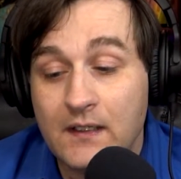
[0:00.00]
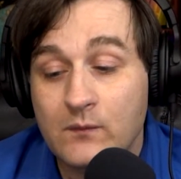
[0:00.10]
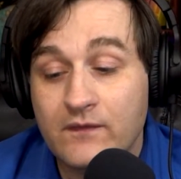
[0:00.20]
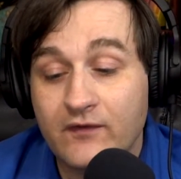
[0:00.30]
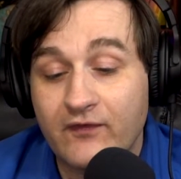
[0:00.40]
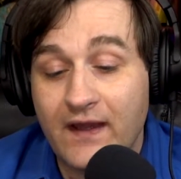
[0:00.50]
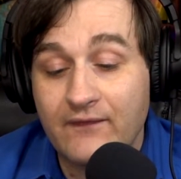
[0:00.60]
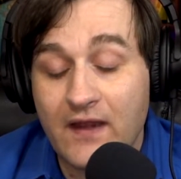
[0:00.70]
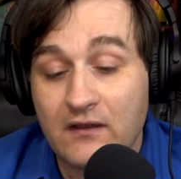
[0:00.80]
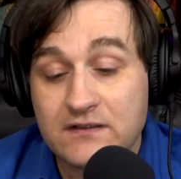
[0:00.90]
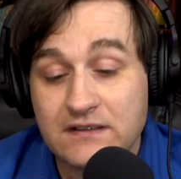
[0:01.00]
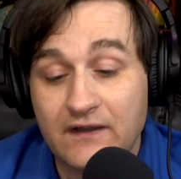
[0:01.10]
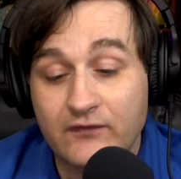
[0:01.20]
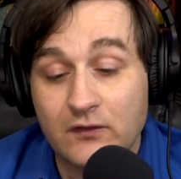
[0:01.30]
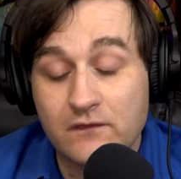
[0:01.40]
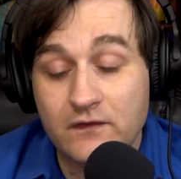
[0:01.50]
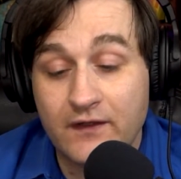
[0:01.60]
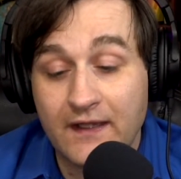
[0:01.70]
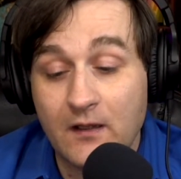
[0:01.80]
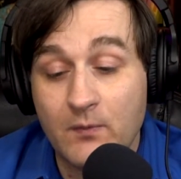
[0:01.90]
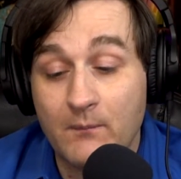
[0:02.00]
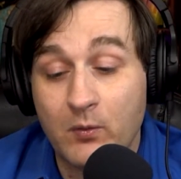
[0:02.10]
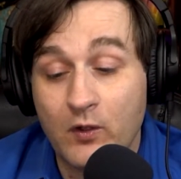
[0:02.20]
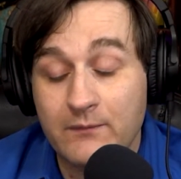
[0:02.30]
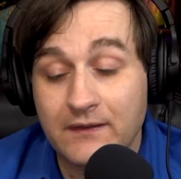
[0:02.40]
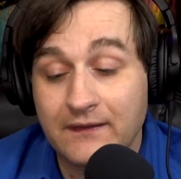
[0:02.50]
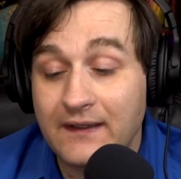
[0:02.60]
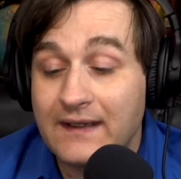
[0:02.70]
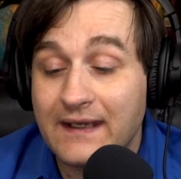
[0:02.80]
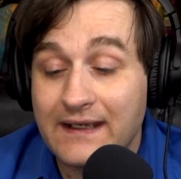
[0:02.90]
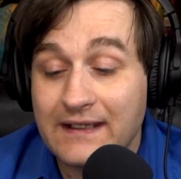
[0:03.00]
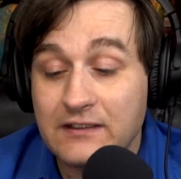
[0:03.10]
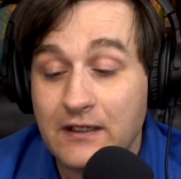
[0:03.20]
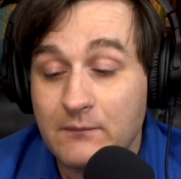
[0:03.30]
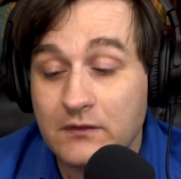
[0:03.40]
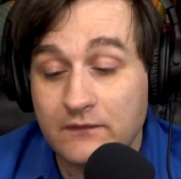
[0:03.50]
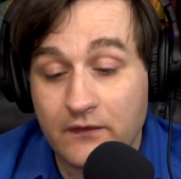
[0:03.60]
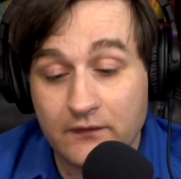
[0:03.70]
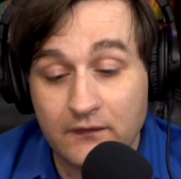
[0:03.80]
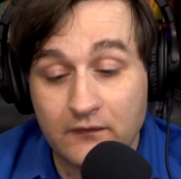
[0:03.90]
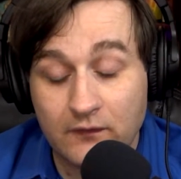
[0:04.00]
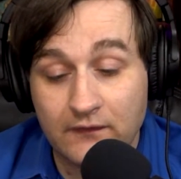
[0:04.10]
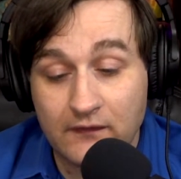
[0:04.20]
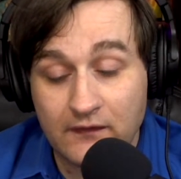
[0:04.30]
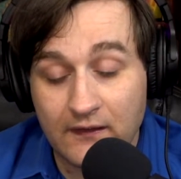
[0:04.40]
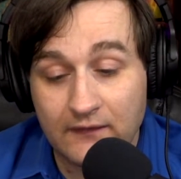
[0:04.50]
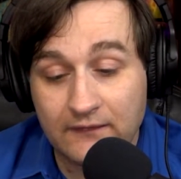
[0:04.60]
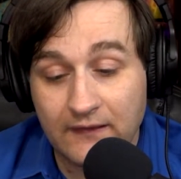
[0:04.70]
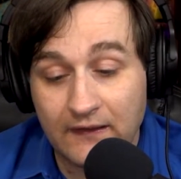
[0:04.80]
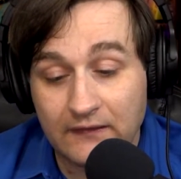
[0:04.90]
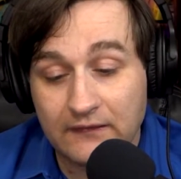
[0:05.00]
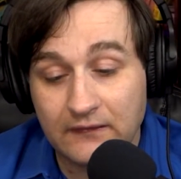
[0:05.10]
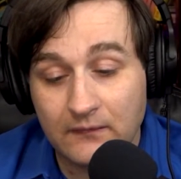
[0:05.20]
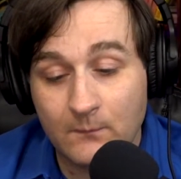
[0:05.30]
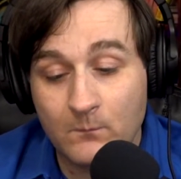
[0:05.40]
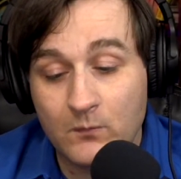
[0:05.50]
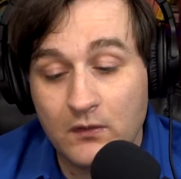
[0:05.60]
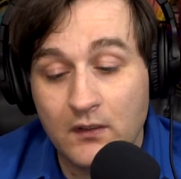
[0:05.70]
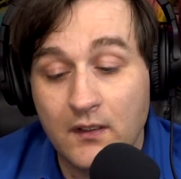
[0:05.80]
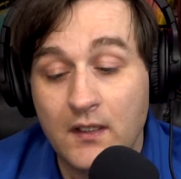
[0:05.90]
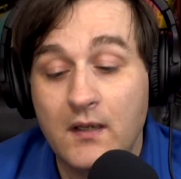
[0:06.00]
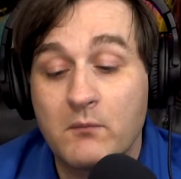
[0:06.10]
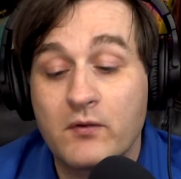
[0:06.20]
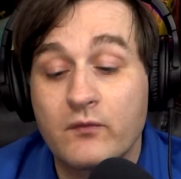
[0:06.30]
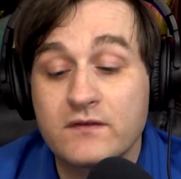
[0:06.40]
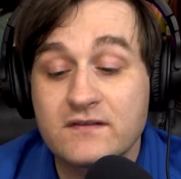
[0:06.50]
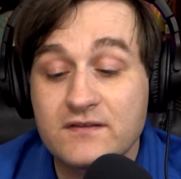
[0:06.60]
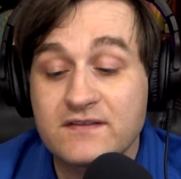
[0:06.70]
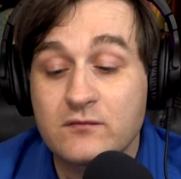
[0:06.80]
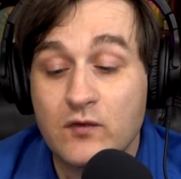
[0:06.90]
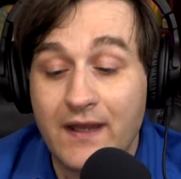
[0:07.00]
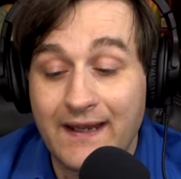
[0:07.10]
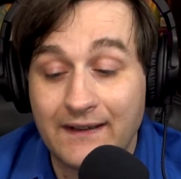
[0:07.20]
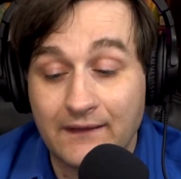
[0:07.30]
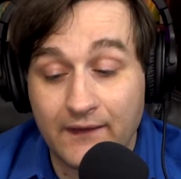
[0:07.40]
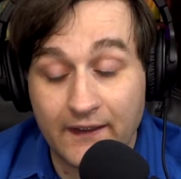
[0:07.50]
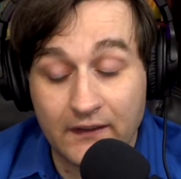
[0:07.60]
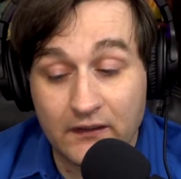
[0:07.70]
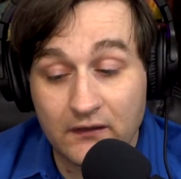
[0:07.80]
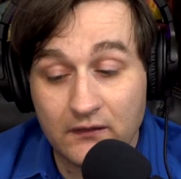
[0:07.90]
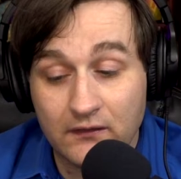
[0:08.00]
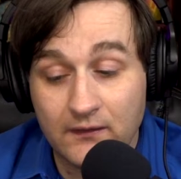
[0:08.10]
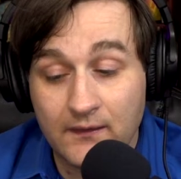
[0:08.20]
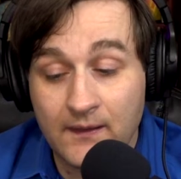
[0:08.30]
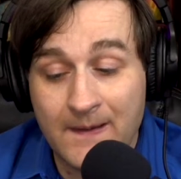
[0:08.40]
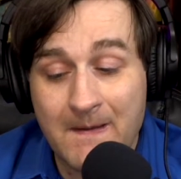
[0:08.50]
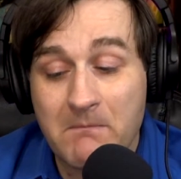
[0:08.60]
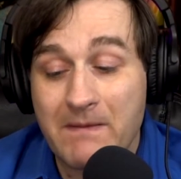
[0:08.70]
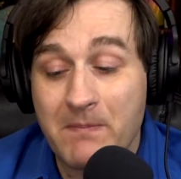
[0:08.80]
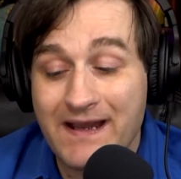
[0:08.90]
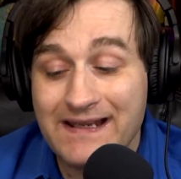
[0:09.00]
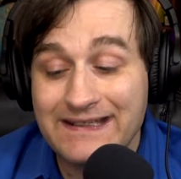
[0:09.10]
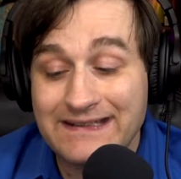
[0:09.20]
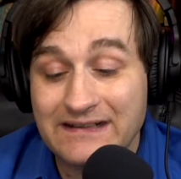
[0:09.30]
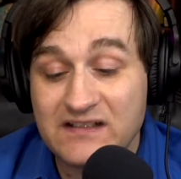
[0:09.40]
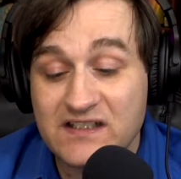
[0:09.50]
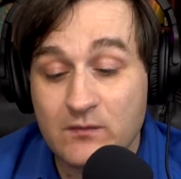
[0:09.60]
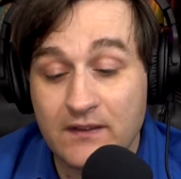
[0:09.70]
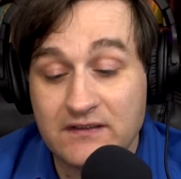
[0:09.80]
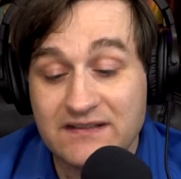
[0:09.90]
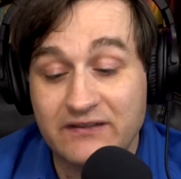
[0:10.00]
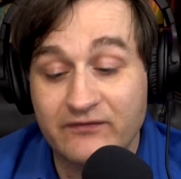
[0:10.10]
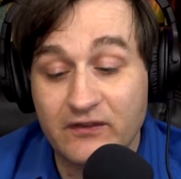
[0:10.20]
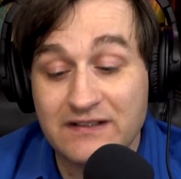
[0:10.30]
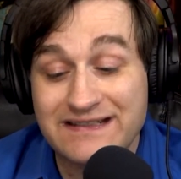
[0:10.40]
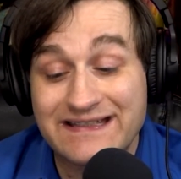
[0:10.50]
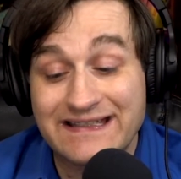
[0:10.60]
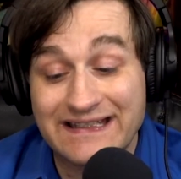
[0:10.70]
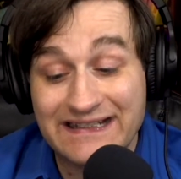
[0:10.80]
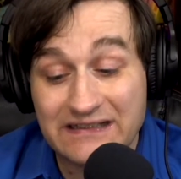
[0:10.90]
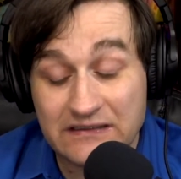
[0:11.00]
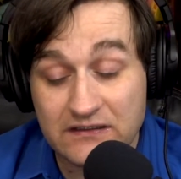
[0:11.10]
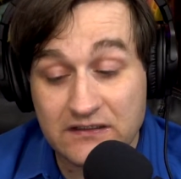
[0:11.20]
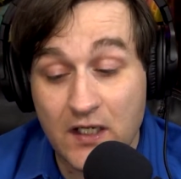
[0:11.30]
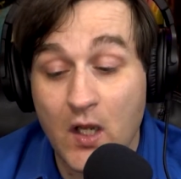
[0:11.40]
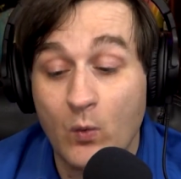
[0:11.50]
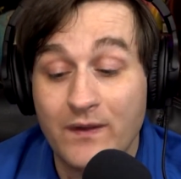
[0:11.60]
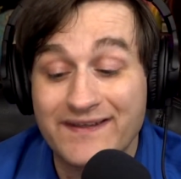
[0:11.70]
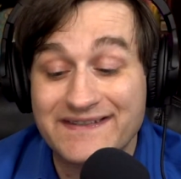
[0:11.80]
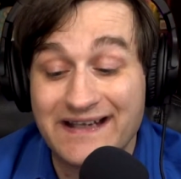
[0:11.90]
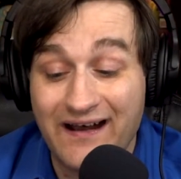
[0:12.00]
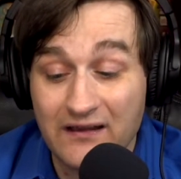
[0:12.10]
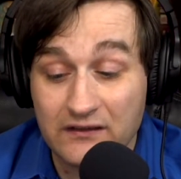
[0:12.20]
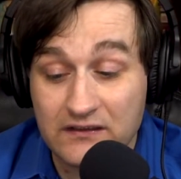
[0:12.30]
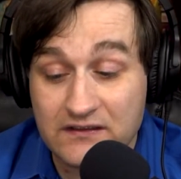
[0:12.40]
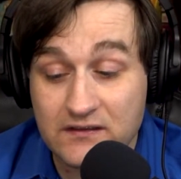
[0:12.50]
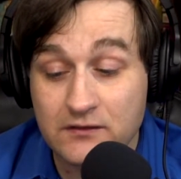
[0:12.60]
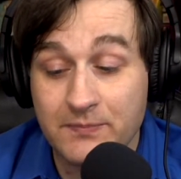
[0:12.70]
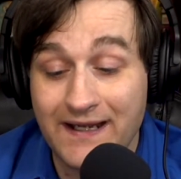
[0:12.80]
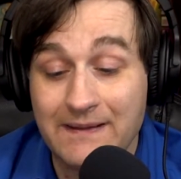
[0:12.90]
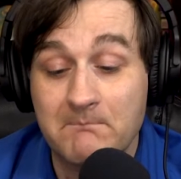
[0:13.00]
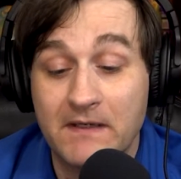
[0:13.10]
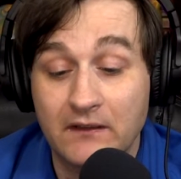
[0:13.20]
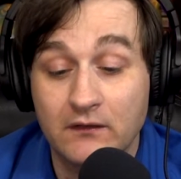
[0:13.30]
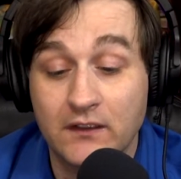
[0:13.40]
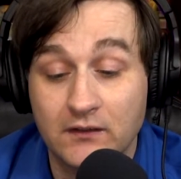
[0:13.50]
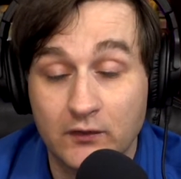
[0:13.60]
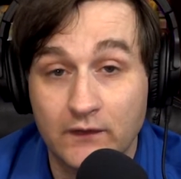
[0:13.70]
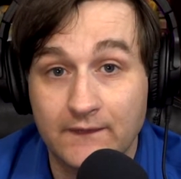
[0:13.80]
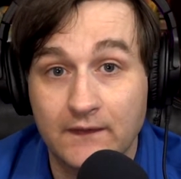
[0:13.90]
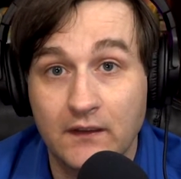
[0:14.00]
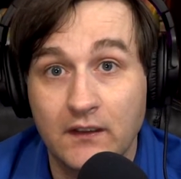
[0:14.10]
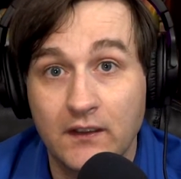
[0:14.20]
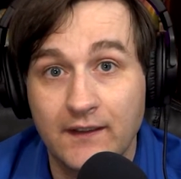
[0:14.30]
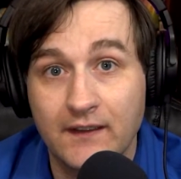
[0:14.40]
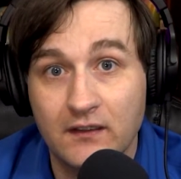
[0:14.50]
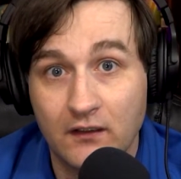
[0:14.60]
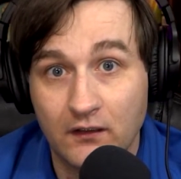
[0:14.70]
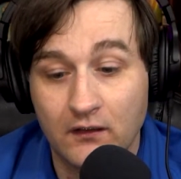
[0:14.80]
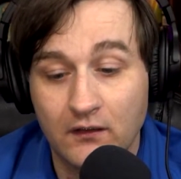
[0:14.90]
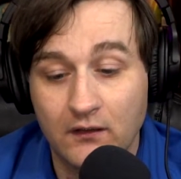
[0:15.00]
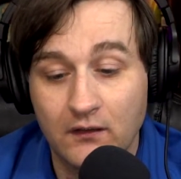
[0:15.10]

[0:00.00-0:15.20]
With the $5 left over, they help employment in any number of other industries in the United States. But the results do not end there. By buying English sweaters, they furnish the English with dollars to buy American goods here.